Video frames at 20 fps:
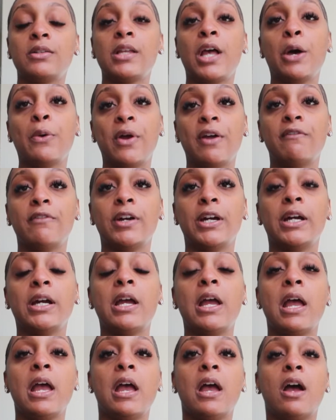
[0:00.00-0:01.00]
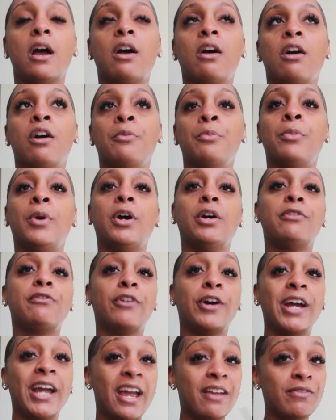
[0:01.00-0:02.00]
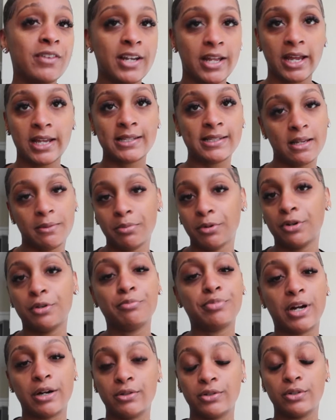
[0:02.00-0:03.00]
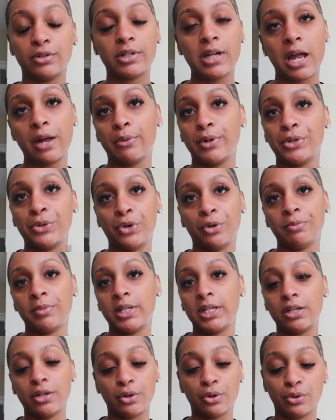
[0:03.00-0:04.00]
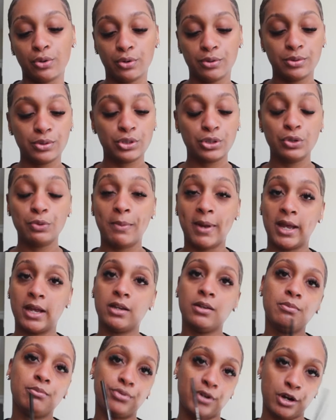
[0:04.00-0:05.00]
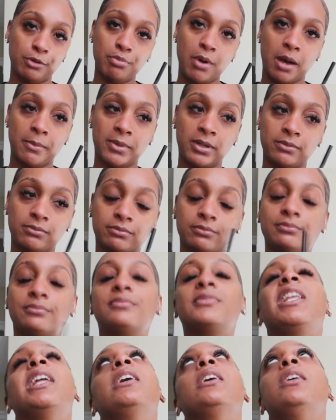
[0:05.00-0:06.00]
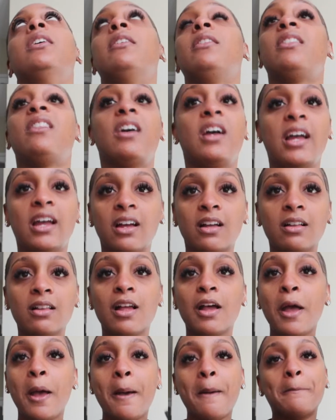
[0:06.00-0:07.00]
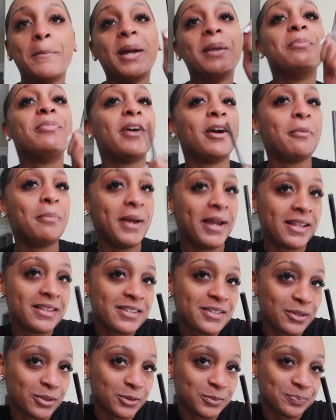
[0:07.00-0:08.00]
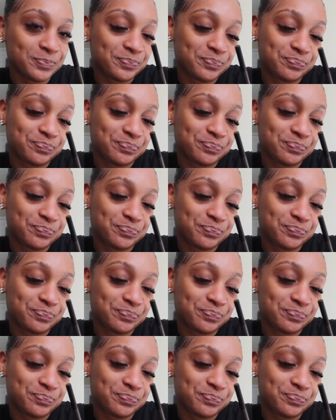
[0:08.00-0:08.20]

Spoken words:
However, for everyday simple brow look, I would normally go to my brow pomade. The hell? My brow pencil.